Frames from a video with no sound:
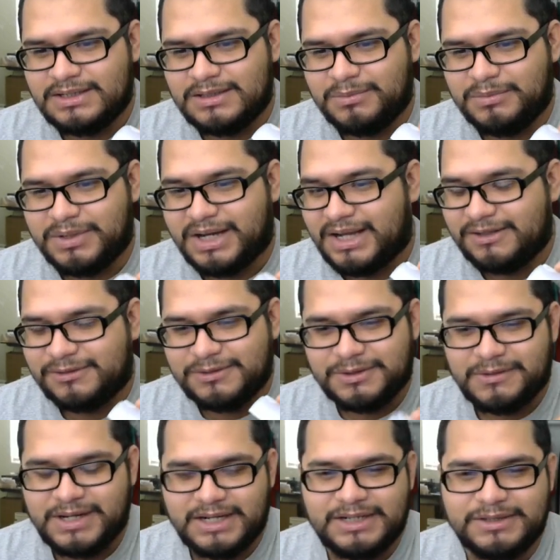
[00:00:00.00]
but I don't
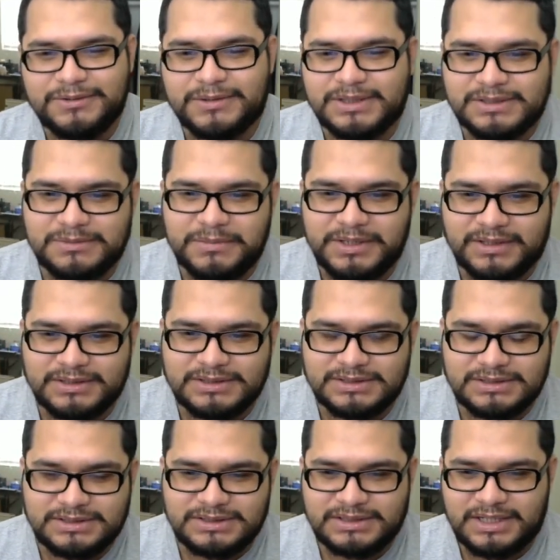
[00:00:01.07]
know how to do it, to be
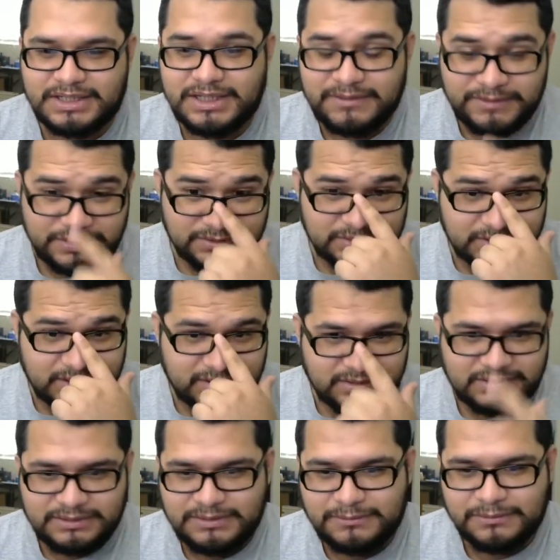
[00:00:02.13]
honest. I never used
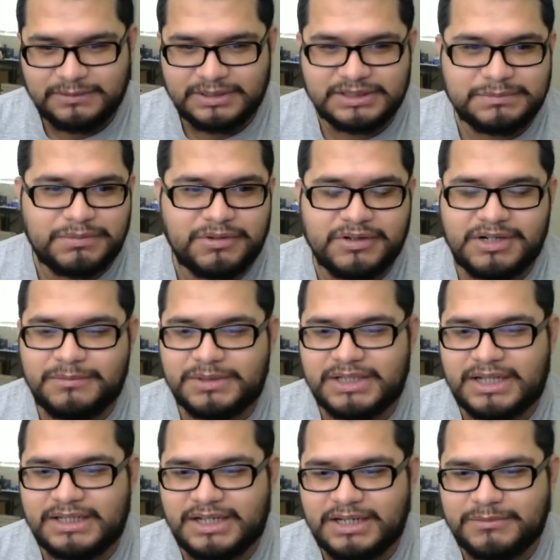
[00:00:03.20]
this program with
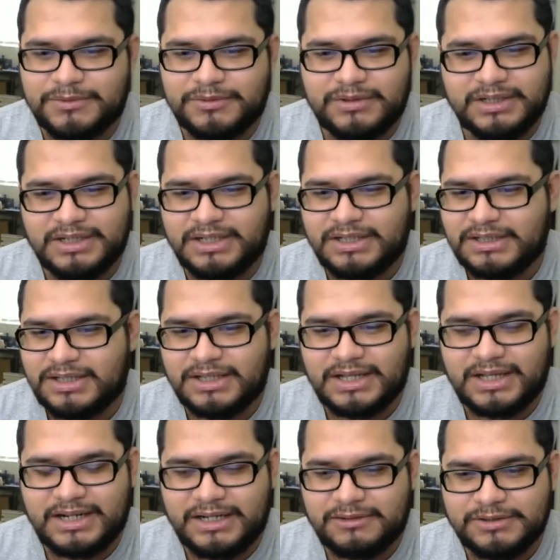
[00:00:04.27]
that Dymo, and
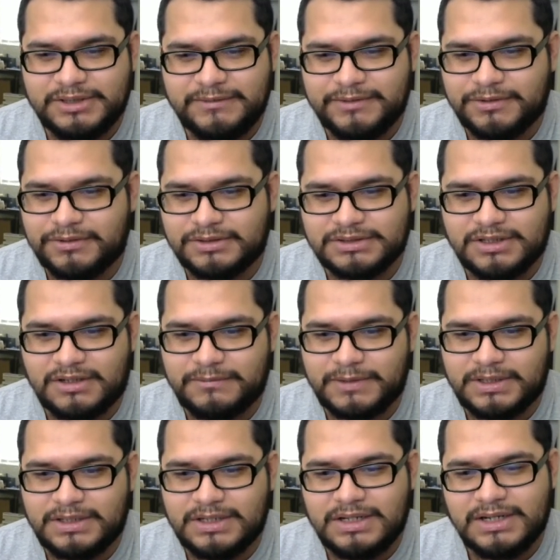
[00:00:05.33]
I don't even know the
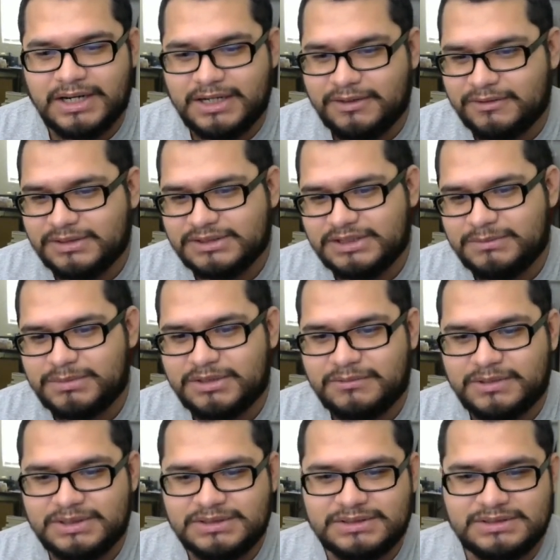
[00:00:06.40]
software. I know the Zebra
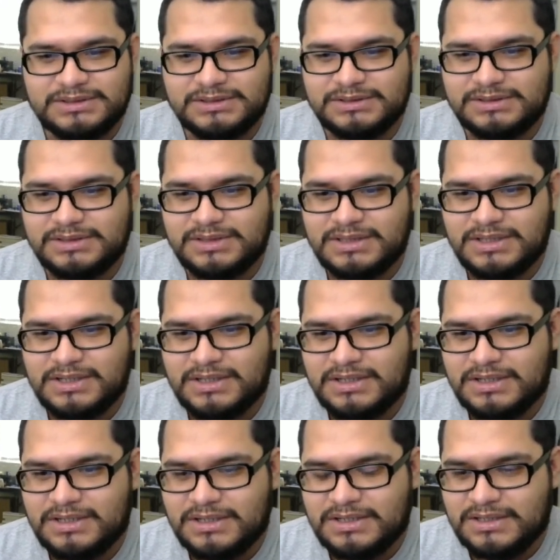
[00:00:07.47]
ones.
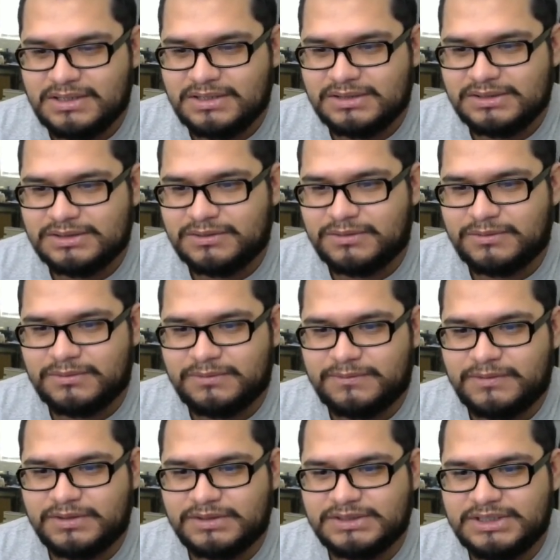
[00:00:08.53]
So
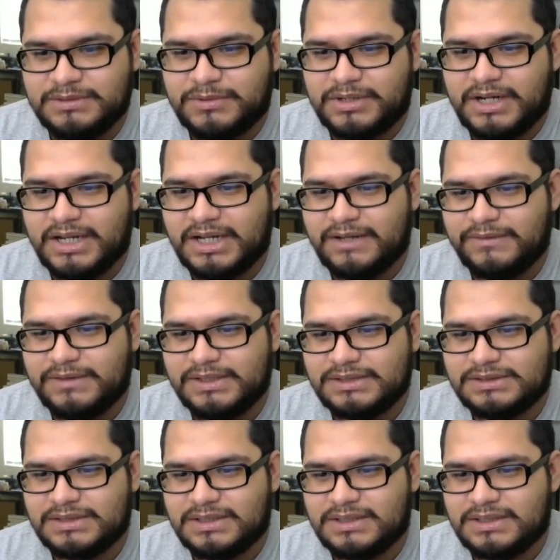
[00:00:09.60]
for the Zebra, I have this